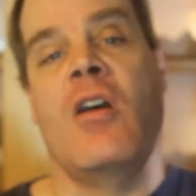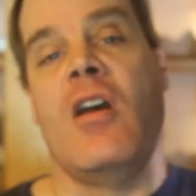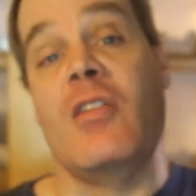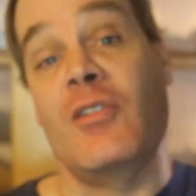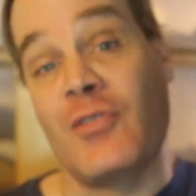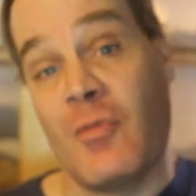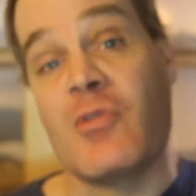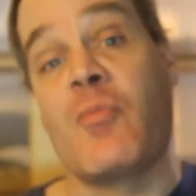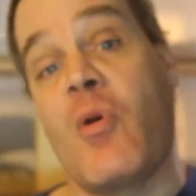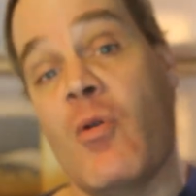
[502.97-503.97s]
and then some
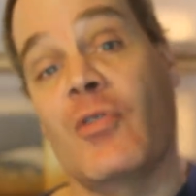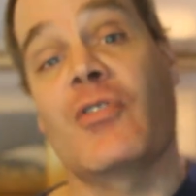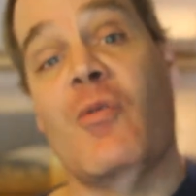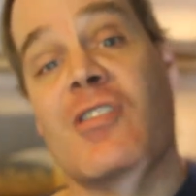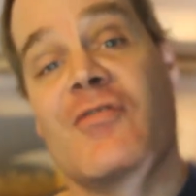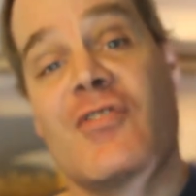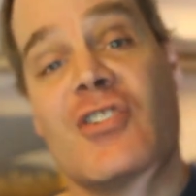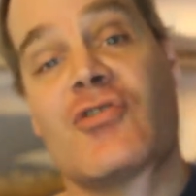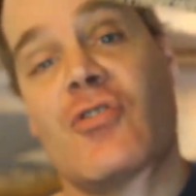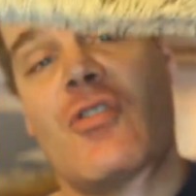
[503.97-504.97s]
of the boas I want to
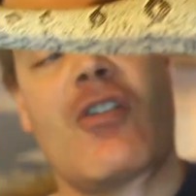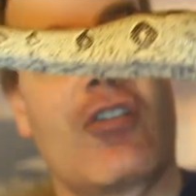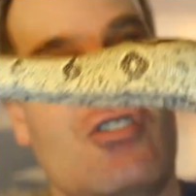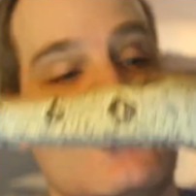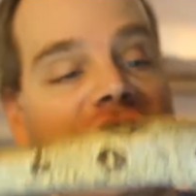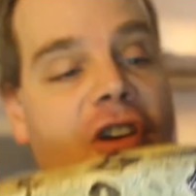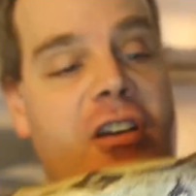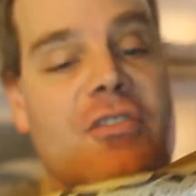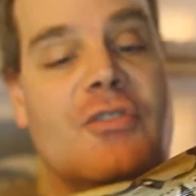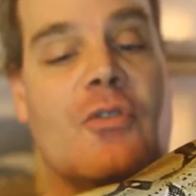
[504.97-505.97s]
feature are in
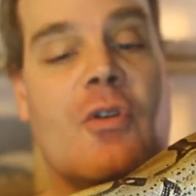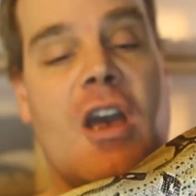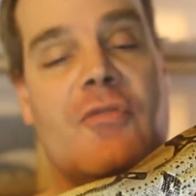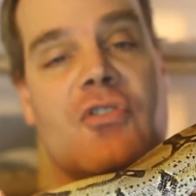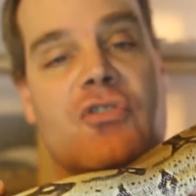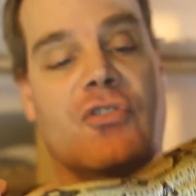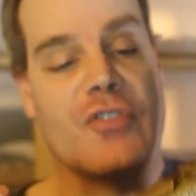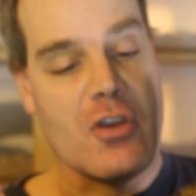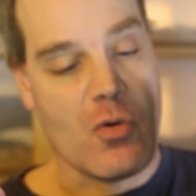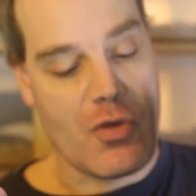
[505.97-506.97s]
shed, so I have to just
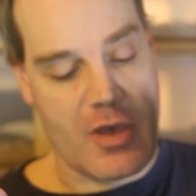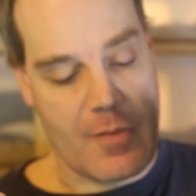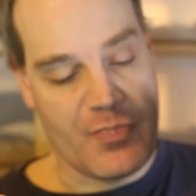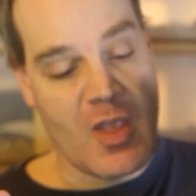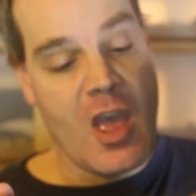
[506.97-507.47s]
deal with it.